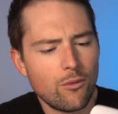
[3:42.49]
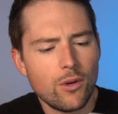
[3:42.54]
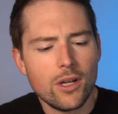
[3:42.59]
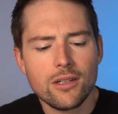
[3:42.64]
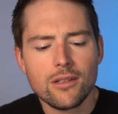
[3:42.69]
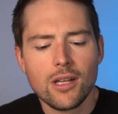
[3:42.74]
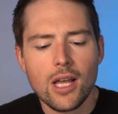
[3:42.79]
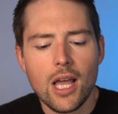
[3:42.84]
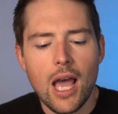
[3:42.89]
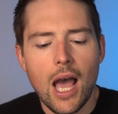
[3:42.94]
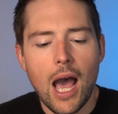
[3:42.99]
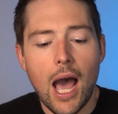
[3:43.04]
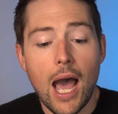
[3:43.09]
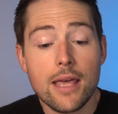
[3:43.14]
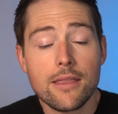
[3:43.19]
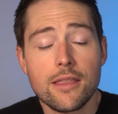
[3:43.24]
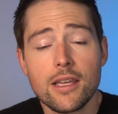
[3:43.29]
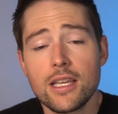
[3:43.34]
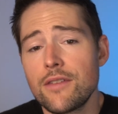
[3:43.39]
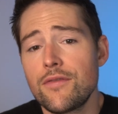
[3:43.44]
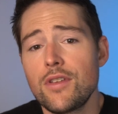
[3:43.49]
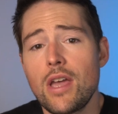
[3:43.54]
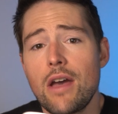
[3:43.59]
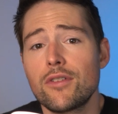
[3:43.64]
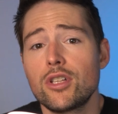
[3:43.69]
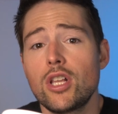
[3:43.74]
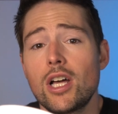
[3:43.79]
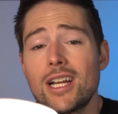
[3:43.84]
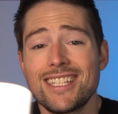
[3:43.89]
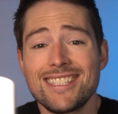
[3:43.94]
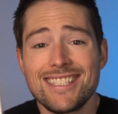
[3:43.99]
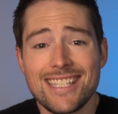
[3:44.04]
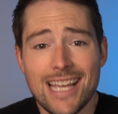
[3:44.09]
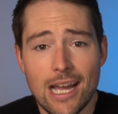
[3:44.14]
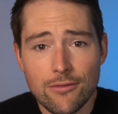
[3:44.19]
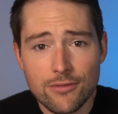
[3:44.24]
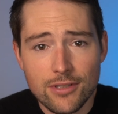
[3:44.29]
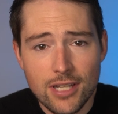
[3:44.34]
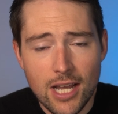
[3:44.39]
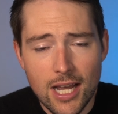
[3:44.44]
Well, I think if you have a lot of
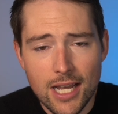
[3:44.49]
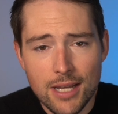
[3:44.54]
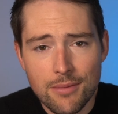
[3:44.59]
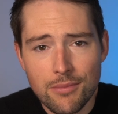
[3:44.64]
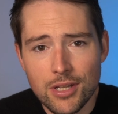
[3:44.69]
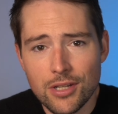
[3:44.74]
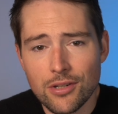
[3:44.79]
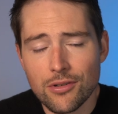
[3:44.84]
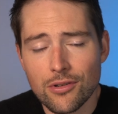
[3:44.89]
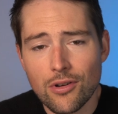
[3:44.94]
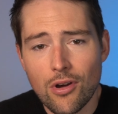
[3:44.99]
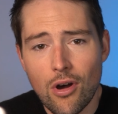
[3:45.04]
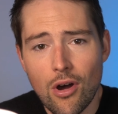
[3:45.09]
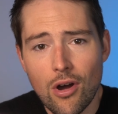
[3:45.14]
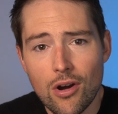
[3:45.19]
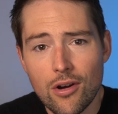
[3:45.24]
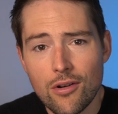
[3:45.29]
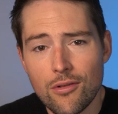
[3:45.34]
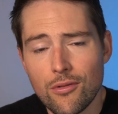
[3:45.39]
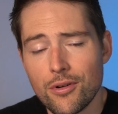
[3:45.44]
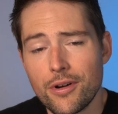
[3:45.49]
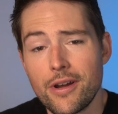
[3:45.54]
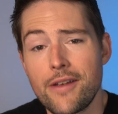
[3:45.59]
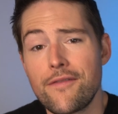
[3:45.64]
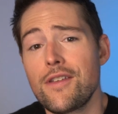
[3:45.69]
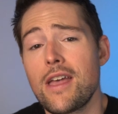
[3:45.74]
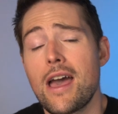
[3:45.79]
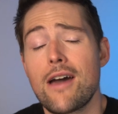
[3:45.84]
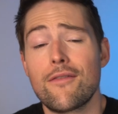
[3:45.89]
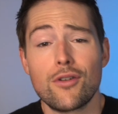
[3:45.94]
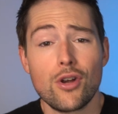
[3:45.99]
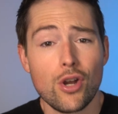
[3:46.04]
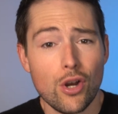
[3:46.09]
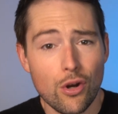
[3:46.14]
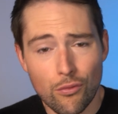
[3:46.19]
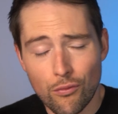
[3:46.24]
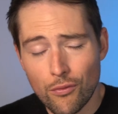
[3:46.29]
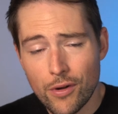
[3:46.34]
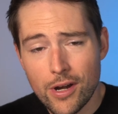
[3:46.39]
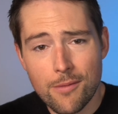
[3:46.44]
downtime in your car or if you have
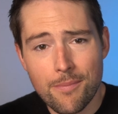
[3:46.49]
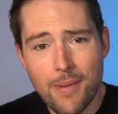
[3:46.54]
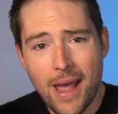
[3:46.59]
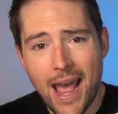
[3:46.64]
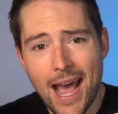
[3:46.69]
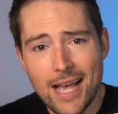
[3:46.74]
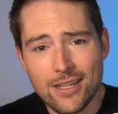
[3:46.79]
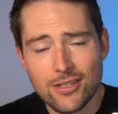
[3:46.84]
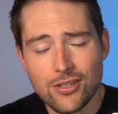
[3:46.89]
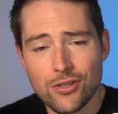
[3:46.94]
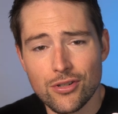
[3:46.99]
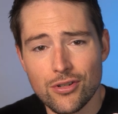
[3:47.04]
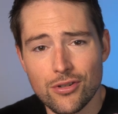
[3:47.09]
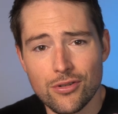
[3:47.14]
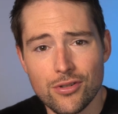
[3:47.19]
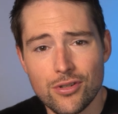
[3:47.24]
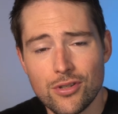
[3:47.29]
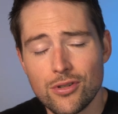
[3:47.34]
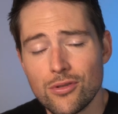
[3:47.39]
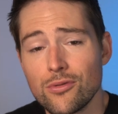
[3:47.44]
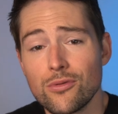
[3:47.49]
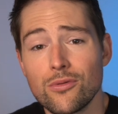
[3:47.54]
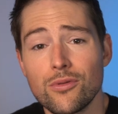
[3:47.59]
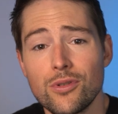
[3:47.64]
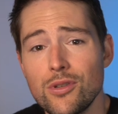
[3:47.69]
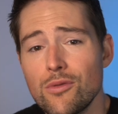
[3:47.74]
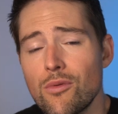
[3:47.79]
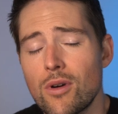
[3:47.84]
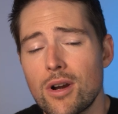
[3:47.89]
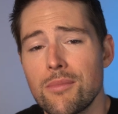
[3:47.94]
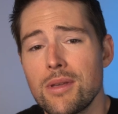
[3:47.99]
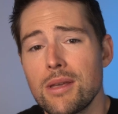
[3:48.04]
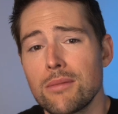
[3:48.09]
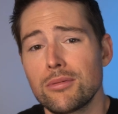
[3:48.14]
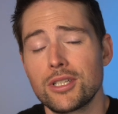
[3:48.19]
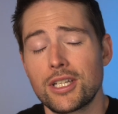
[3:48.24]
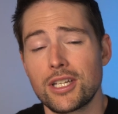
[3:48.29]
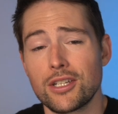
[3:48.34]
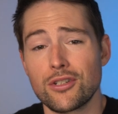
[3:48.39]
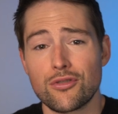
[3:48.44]
rear passengers who you want to be
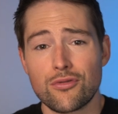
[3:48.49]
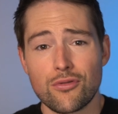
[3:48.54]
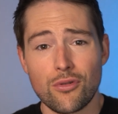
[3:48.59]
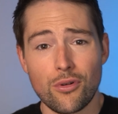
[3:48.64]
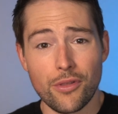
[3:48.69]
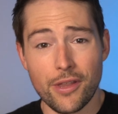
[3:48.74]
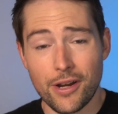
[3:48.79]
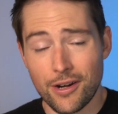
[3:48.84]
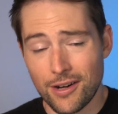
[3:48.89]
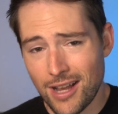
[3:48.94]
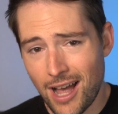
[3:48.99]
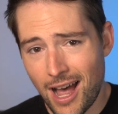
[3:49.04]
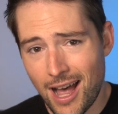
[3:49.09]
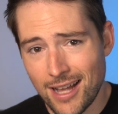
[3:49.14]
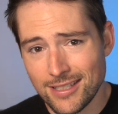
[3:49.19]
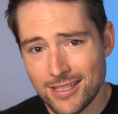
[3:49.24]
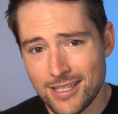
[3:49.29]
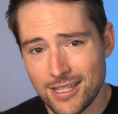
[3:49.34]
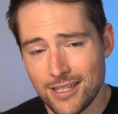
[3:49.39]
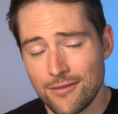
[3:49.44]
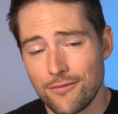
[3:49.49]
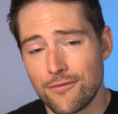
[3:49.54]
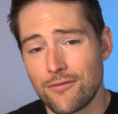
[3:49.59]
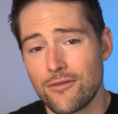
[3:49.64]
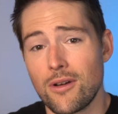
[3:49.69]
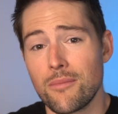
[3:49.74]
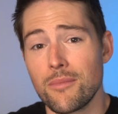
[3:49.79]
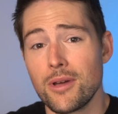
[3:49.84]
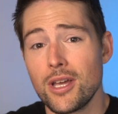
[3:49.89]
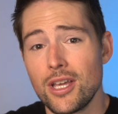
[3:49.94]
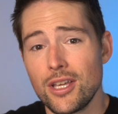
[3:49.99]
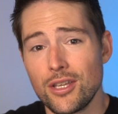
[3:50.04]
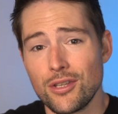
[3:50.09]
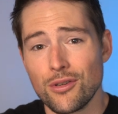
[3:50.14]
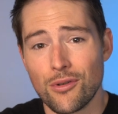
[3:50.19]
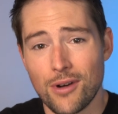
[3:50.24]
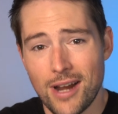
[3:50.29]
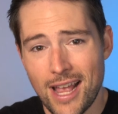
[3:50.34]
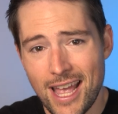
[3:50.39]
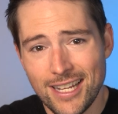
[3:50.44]
able to control their content from
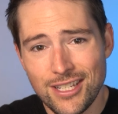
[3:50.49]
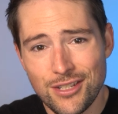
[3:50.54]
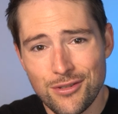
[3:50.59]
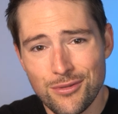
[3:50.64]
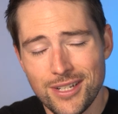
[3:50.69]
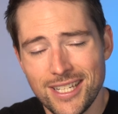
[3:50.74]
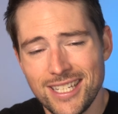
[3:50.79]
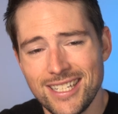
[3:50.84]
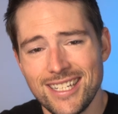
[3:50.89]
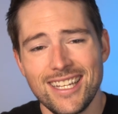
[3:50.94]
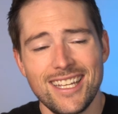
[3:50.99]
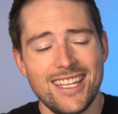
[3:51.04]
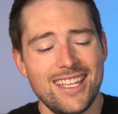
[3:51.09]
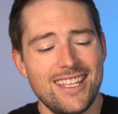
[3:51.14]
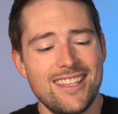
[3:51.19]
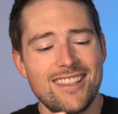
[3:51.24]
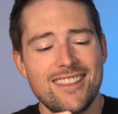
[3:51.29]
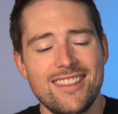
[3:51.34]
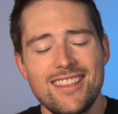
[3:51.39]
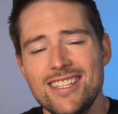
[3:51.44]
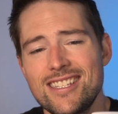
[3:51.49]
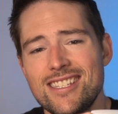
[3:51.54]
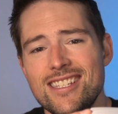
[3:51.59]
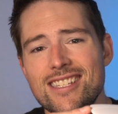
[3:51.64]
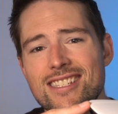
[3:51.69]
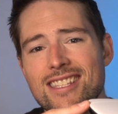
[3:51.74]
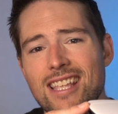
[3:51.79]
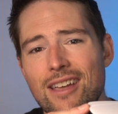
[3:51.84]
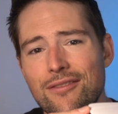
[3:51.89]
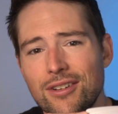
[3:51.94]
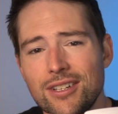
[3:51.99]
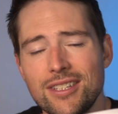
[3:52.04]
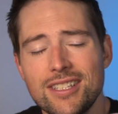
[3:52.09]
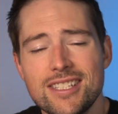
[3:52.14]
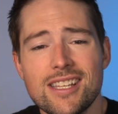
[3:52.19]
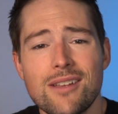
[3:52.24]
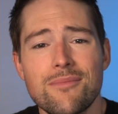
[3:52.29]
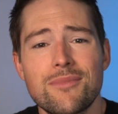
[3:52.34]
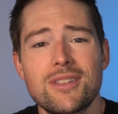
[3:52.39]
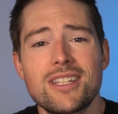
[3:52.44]
your head unit, this is definitely
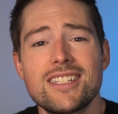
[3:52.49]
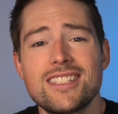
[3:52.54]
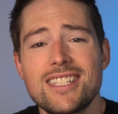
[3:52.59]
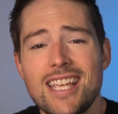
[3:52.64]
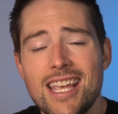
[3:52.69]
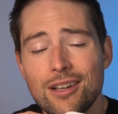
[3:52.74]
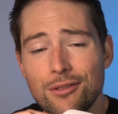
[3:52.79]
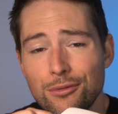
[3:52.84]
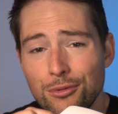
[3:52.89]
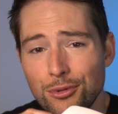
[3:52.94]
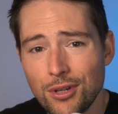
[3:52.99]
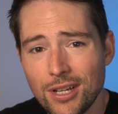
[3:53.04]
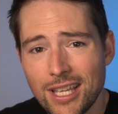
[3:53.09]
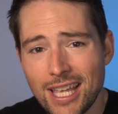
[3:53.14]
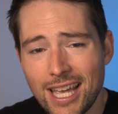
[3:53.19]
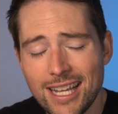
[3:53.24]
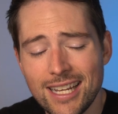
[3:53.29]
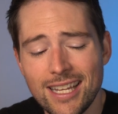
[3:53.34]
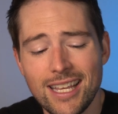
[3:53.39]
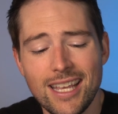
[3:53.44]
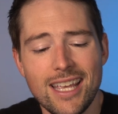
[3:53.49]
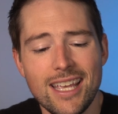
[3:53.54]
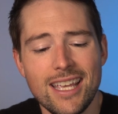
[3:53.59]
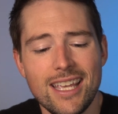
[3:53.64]
something to take a look at.